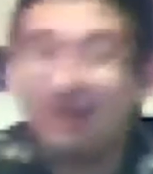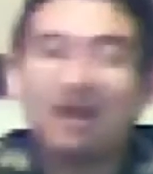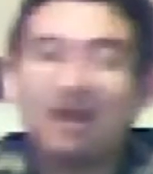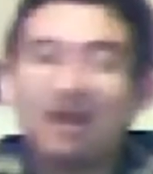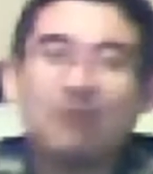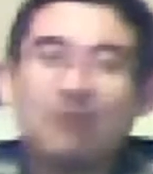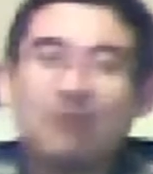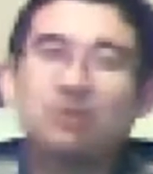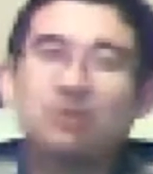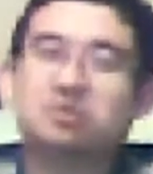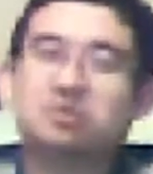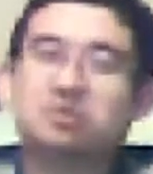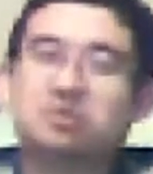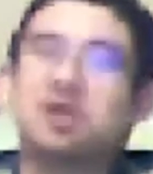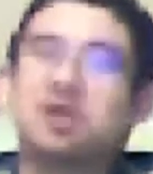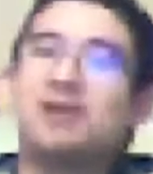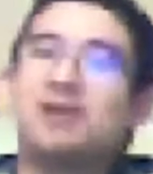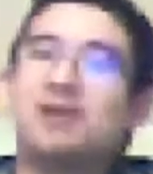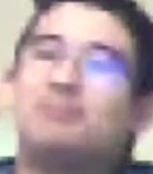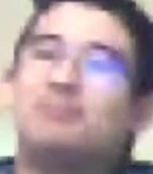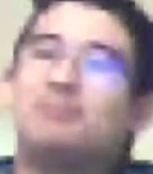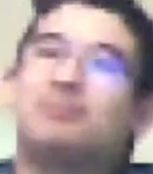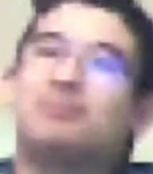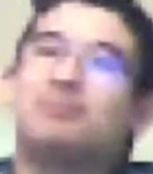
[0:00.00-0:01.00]
We'll see.
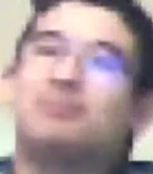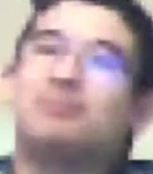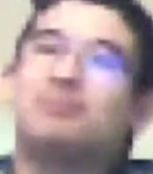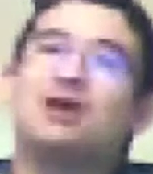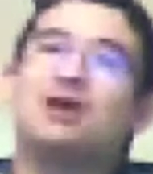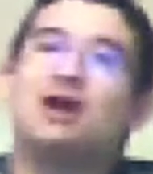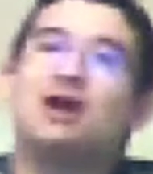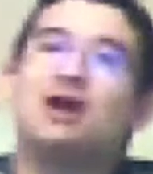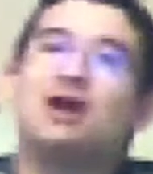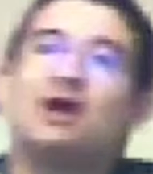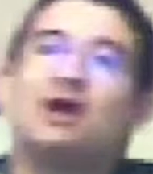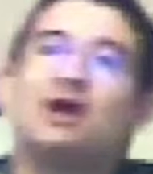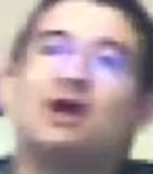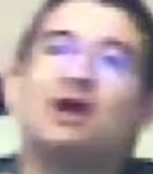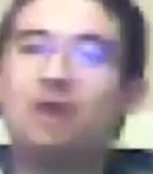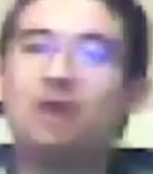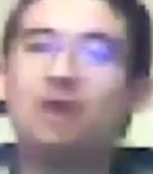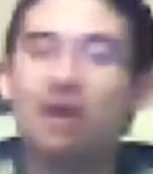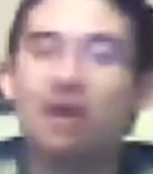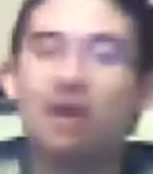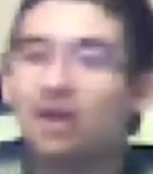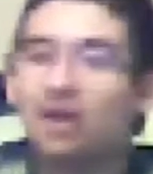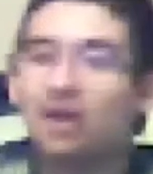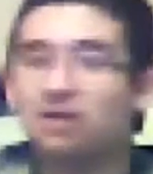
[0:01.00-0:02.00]
I, am not.
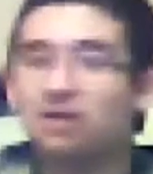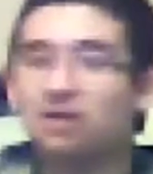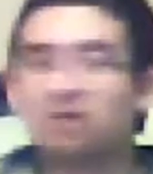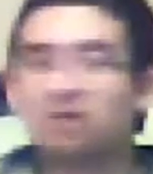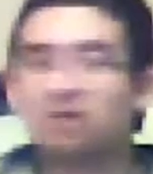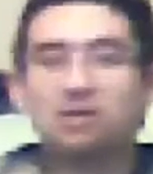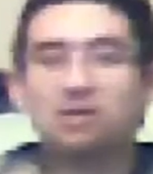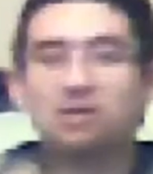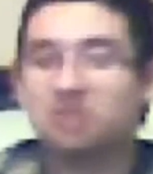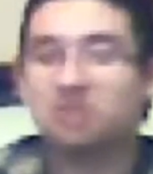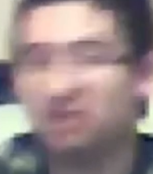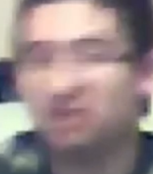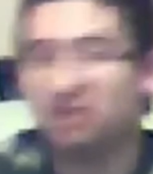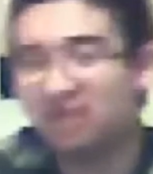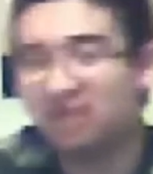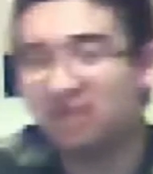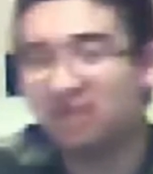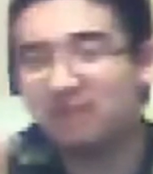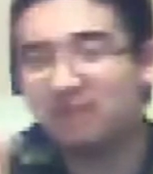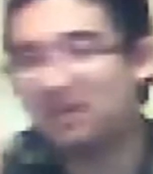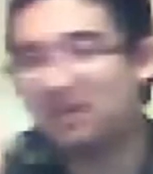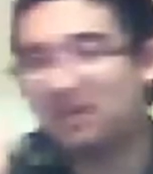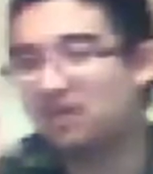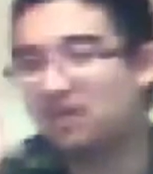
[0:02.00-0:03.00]
Don't take
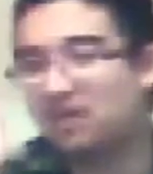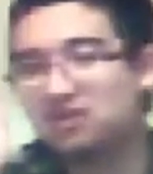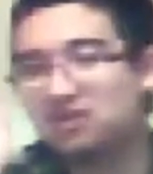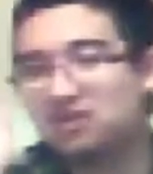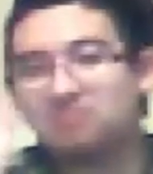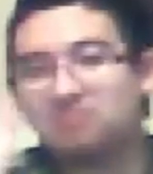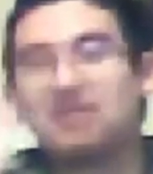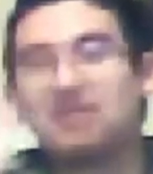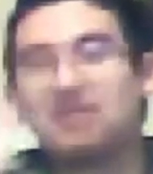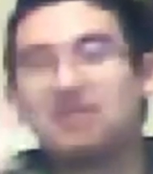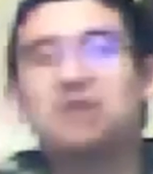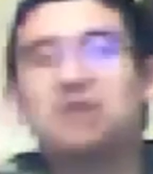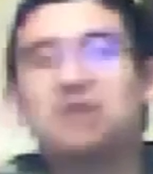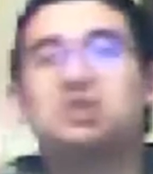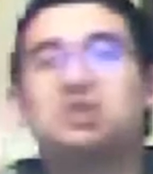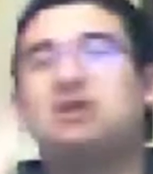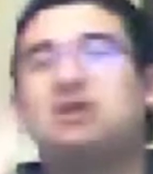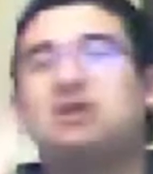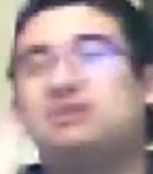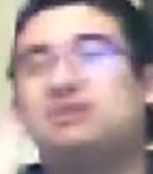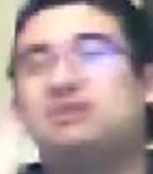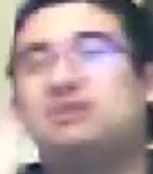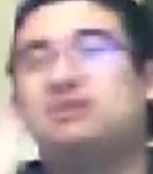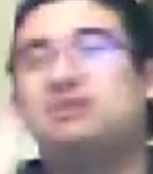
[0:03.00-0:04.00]
me as
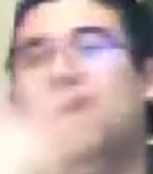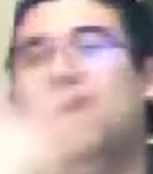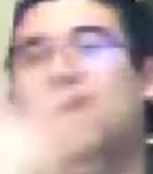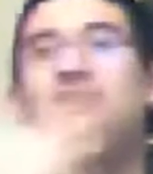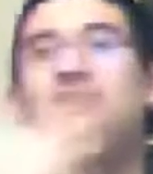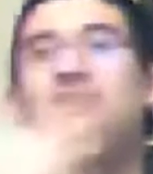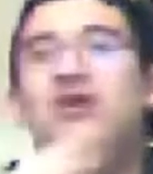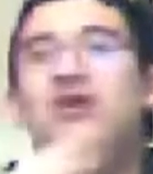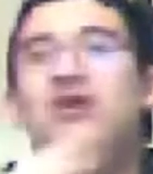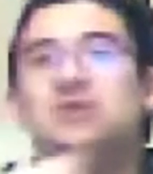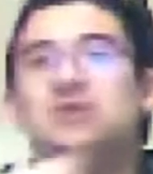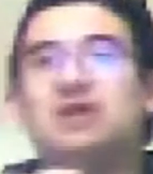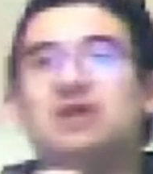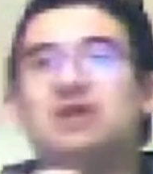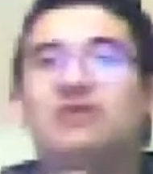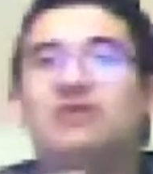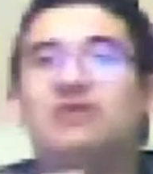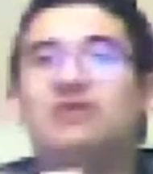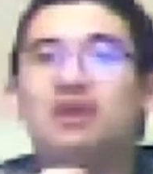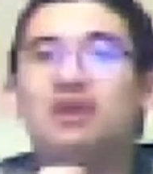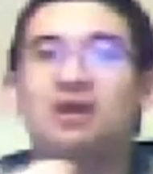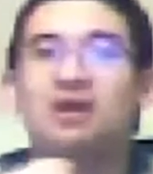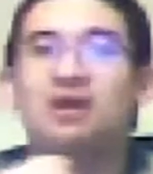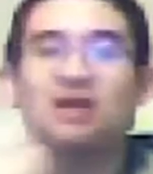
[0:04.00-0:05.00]
bashing Minecraft or
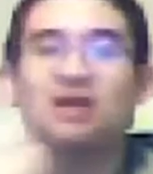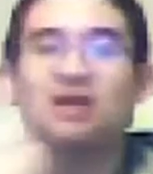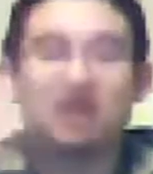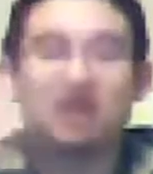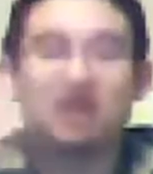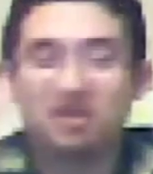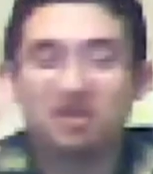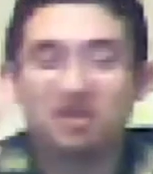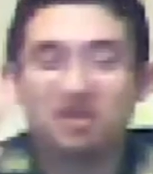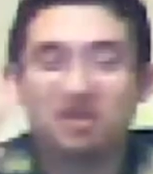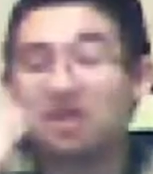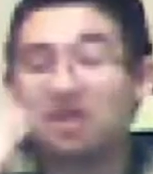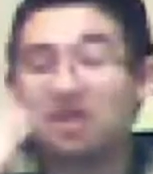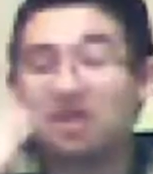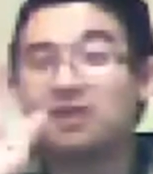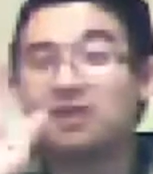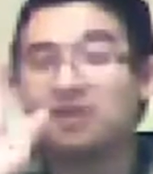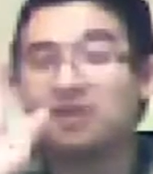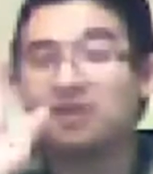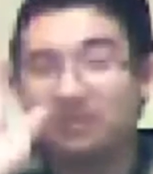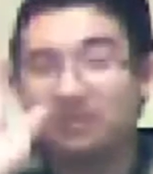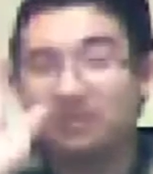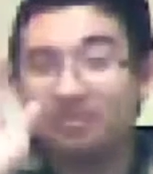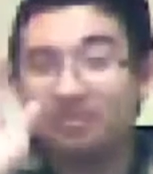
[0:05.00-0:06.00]
anything. Like I said,
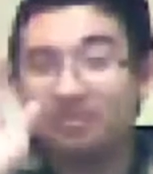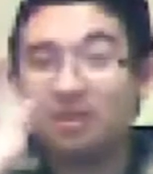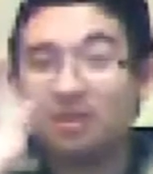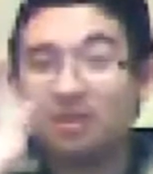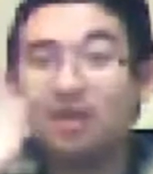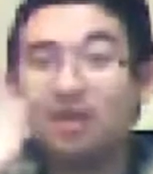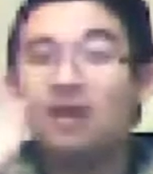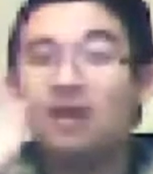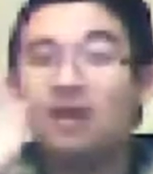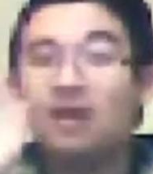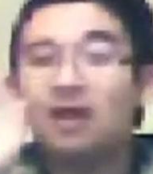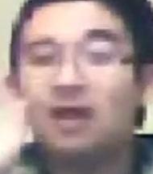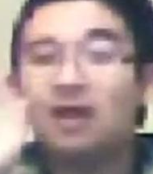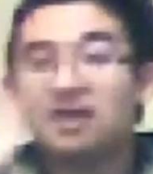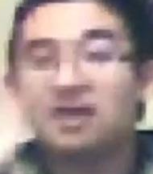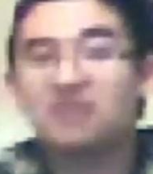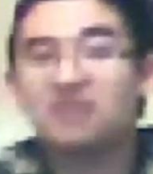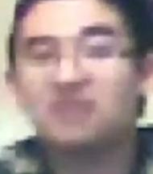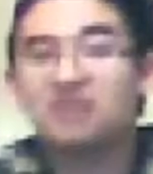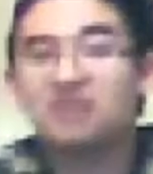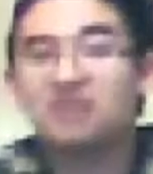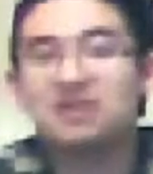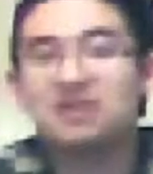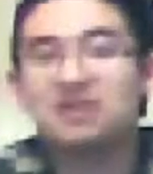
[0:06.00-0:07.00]
it's a
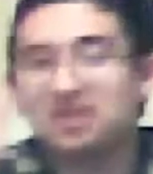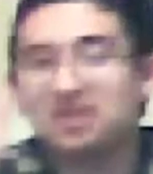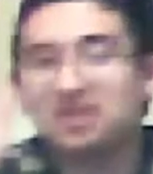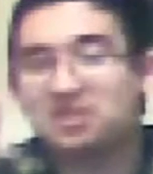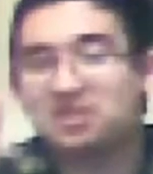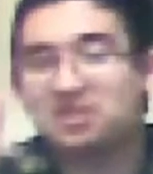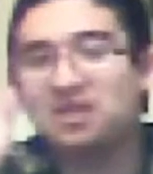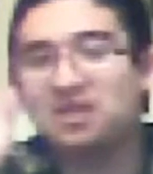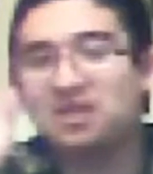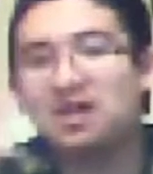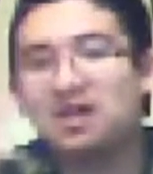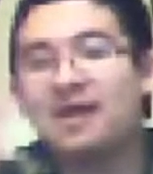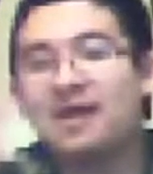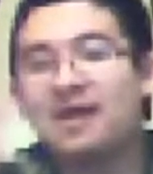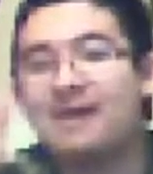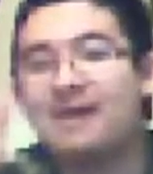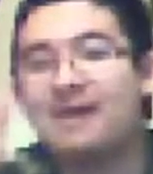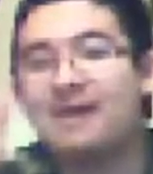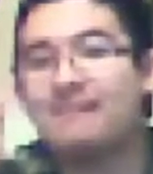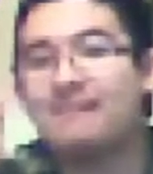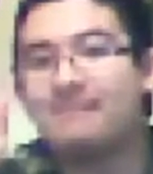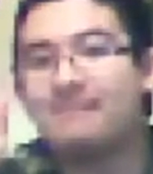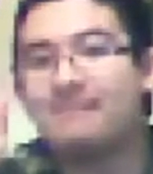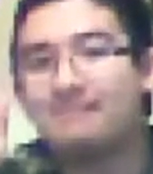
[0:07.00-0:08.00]
fantastic
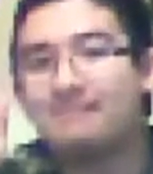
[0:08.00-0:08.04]
game.